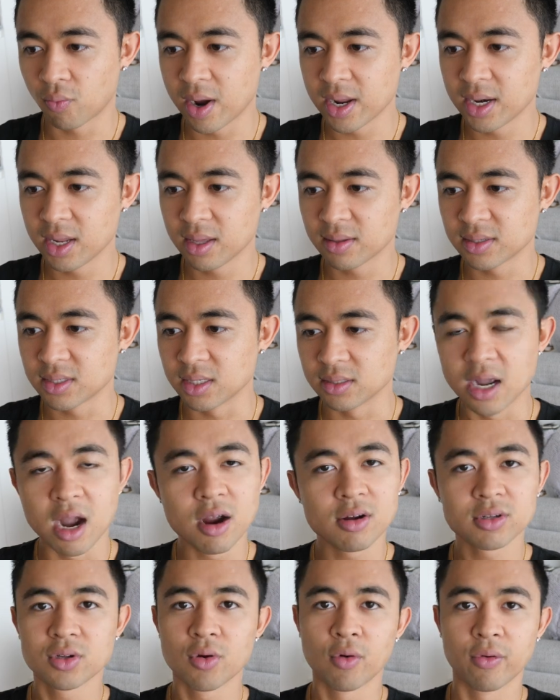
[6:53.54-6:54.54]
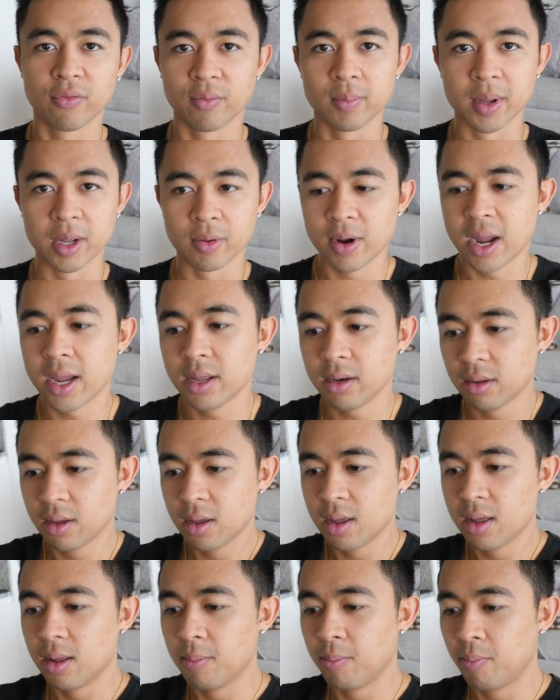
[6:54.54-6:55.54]
writing this entire story for me, right?
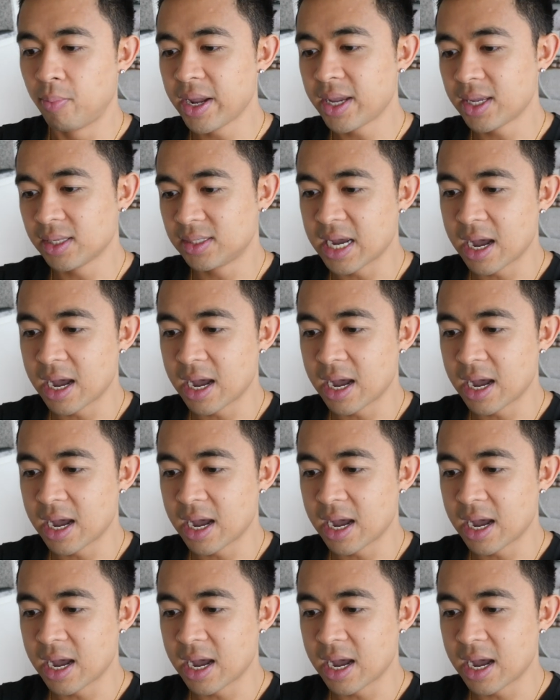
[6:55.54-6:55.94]
Break it